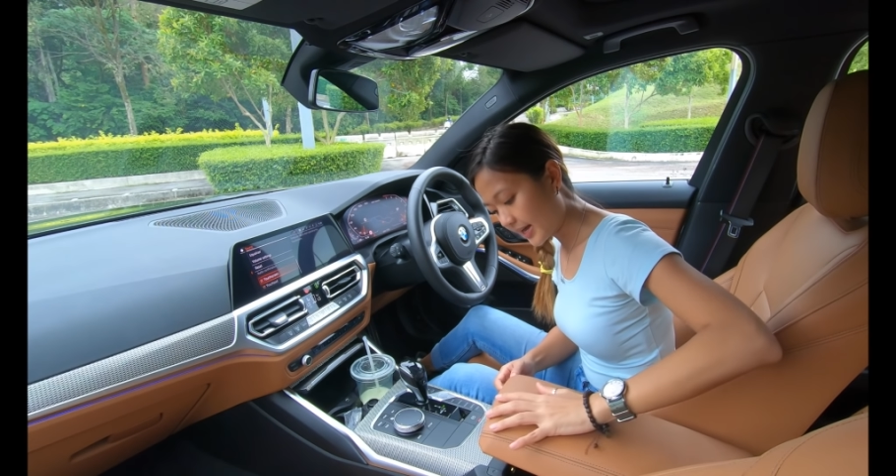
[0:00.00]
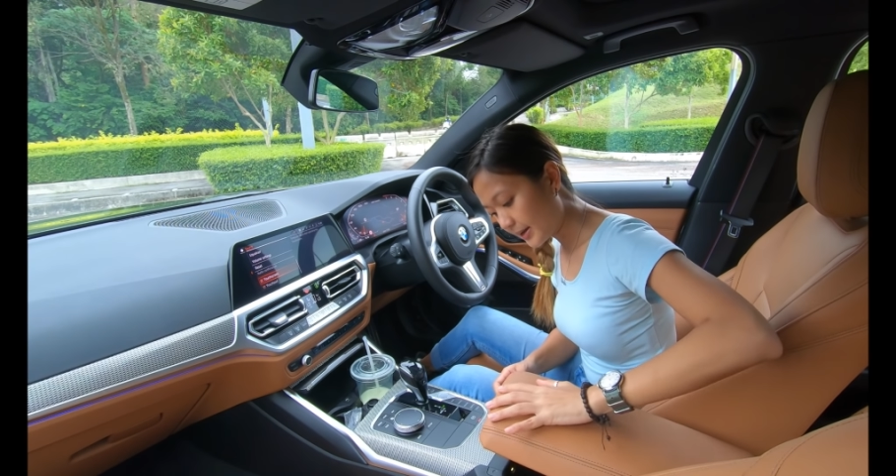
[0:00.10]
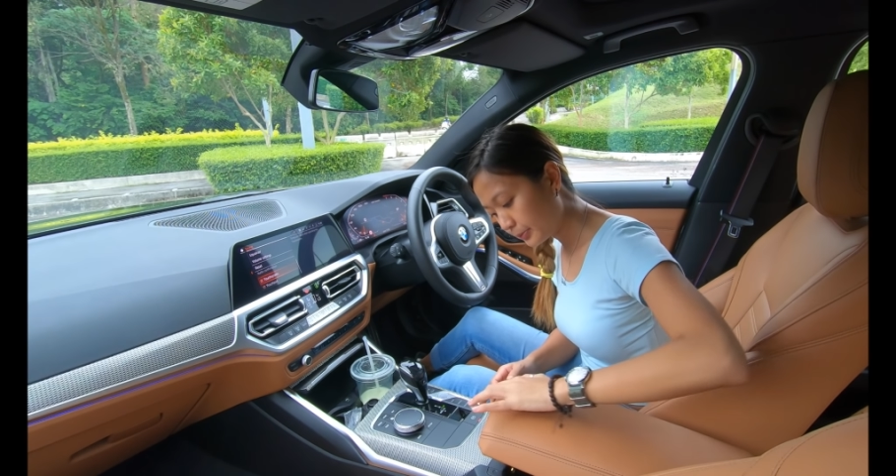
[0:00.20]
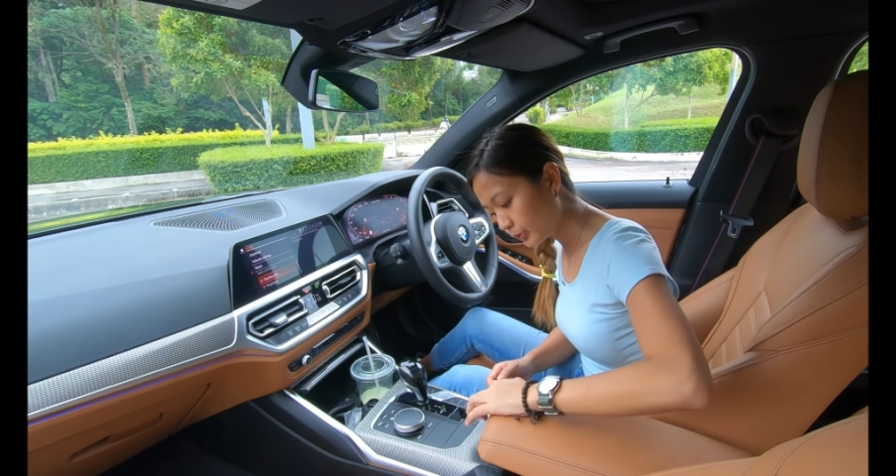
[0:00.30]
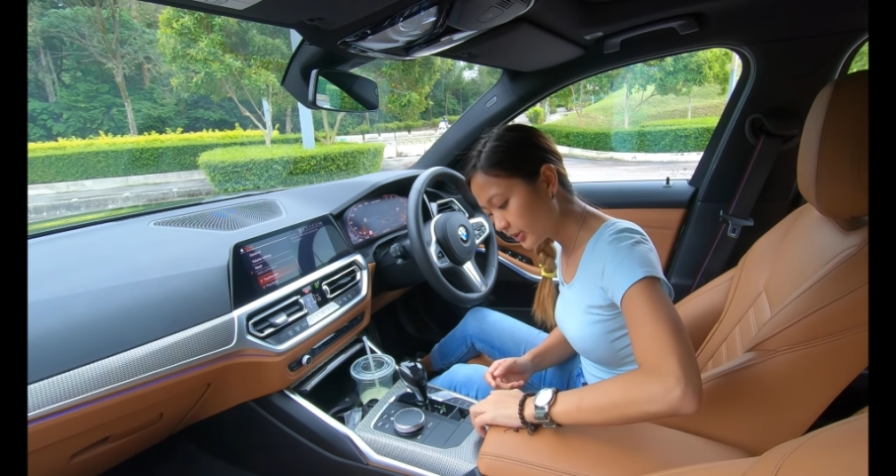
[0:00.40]

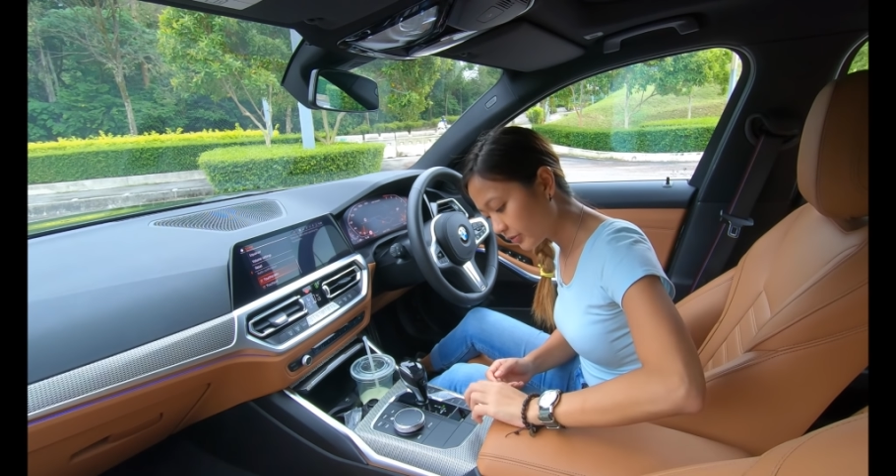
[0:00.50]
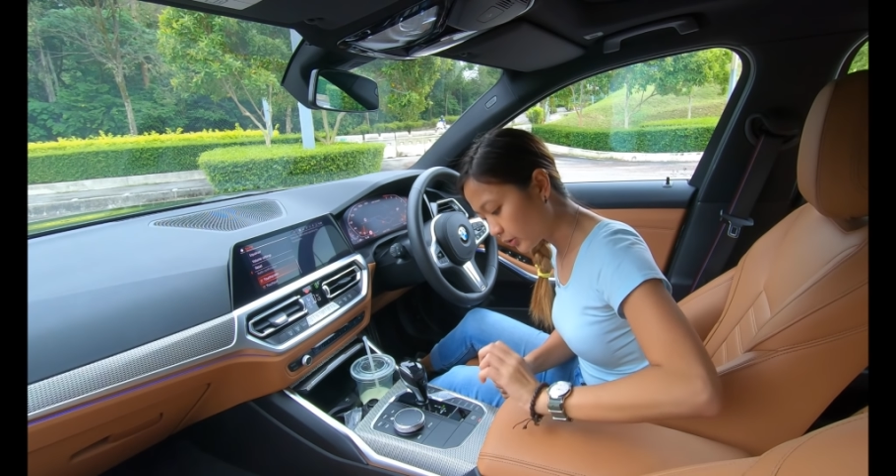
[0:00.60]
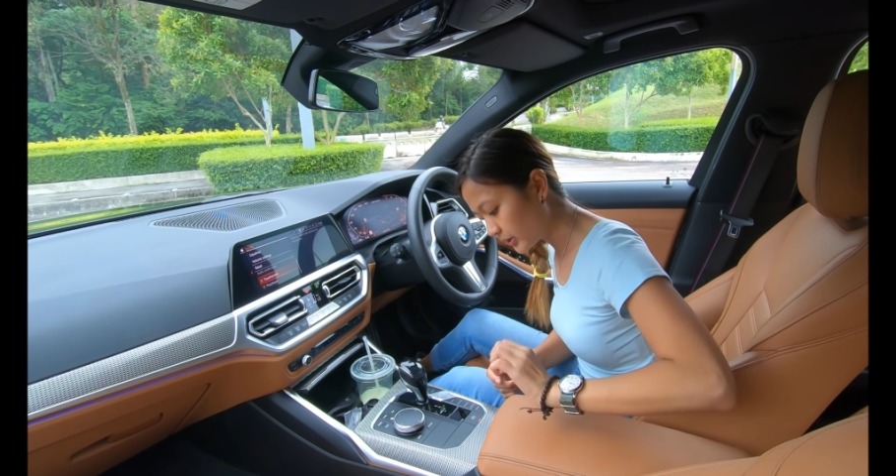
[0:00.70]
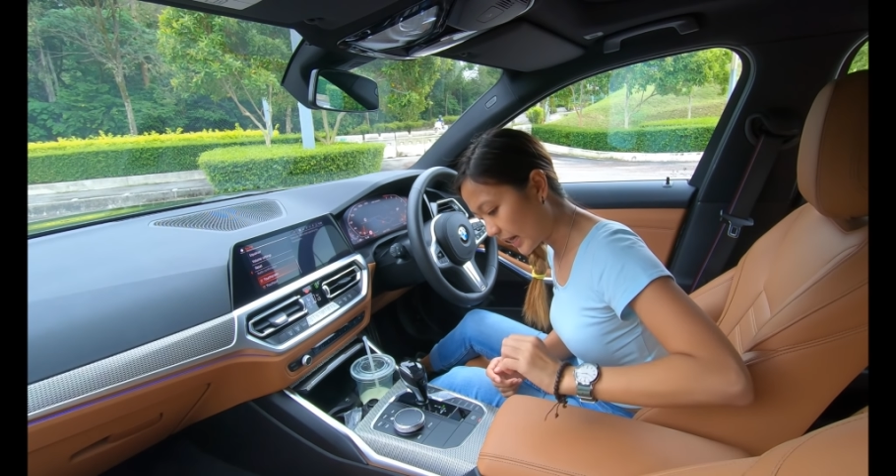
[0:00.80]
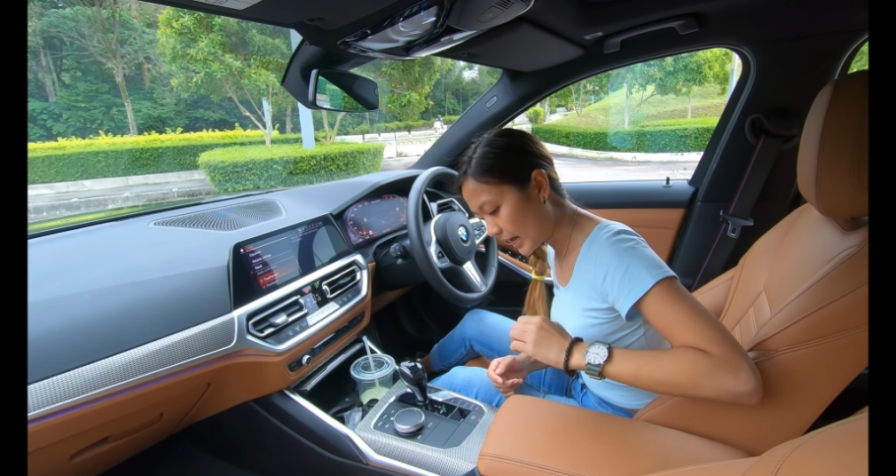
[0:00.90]
I pull it
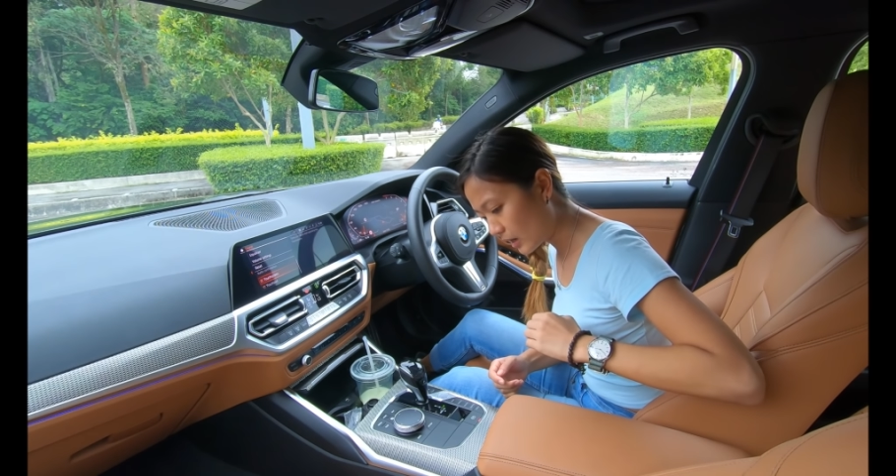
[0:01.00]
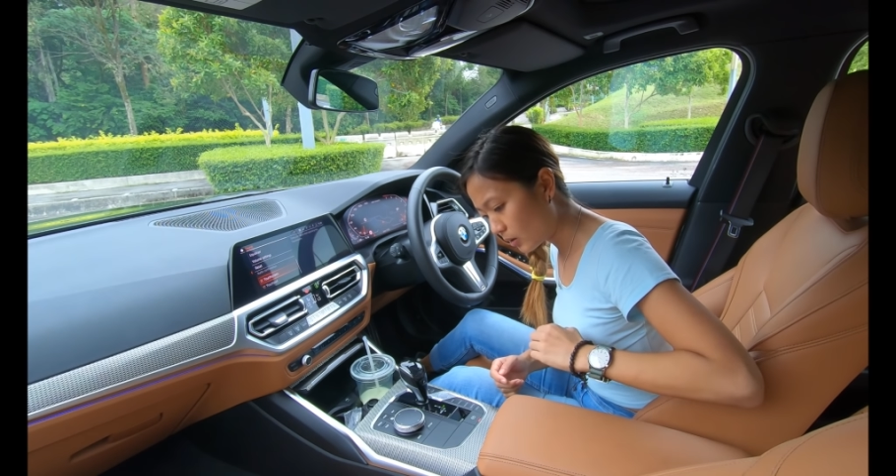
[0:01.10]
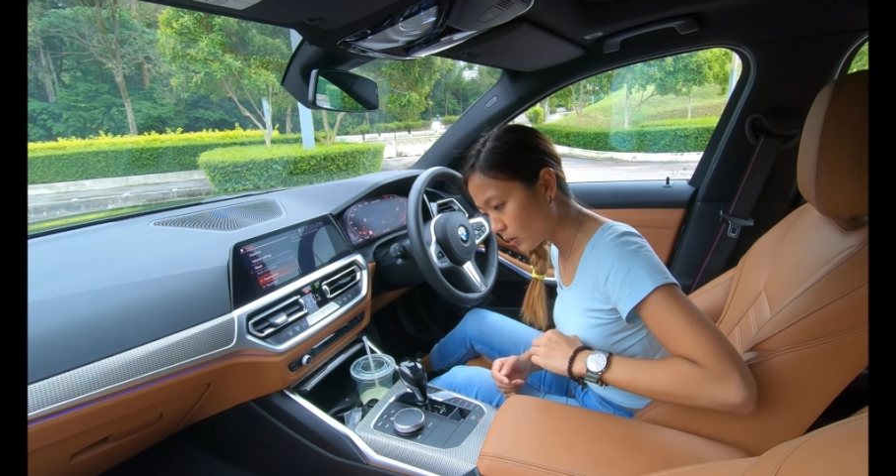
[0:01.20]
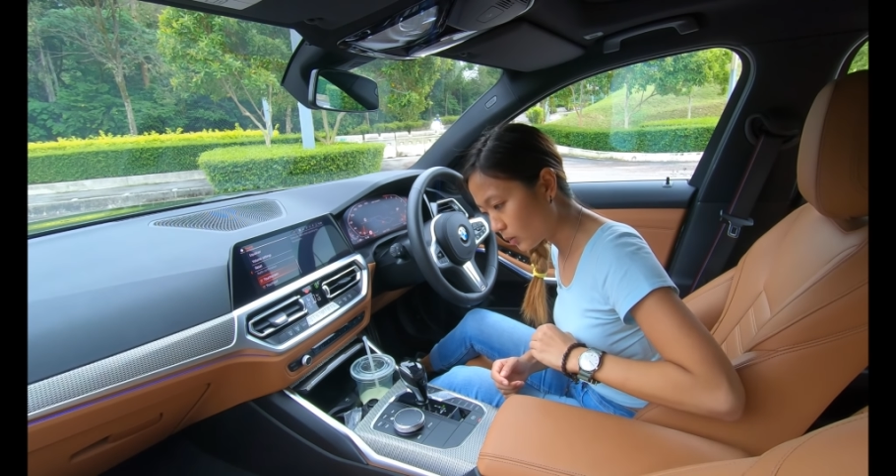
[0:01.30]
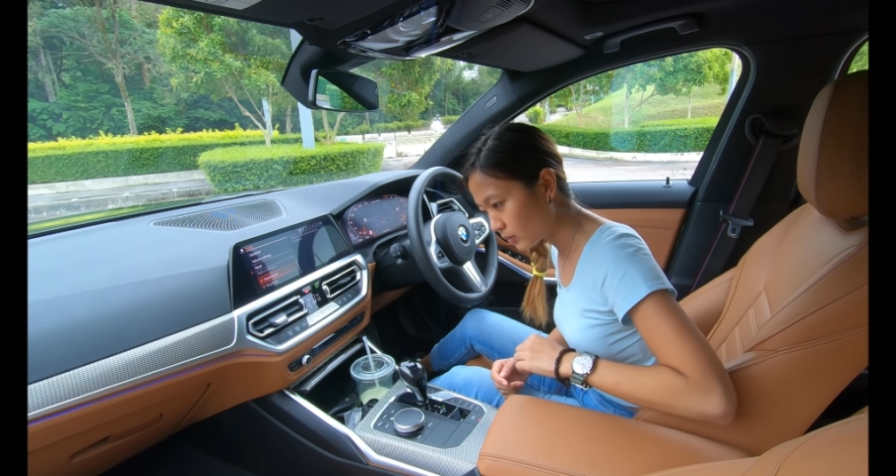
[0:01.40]
forward?
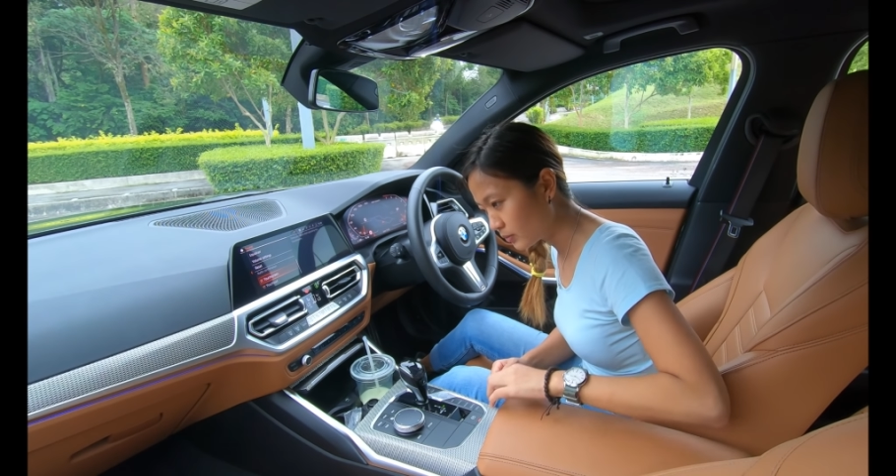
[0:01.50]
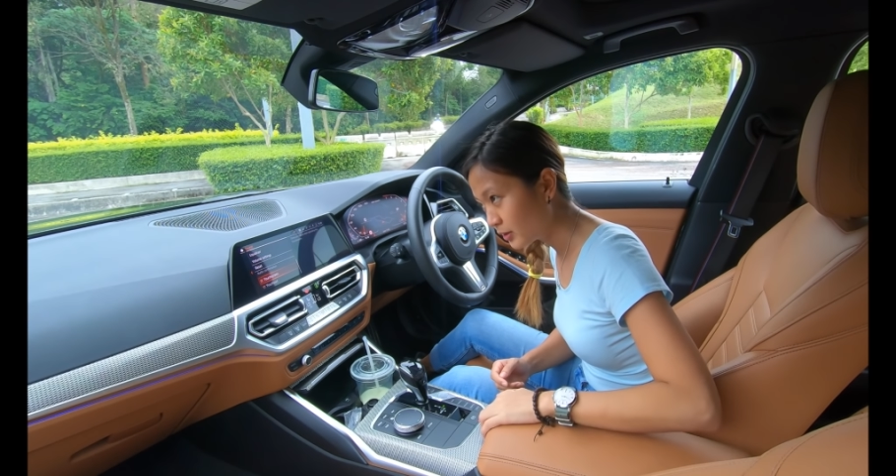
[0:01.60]
Ow,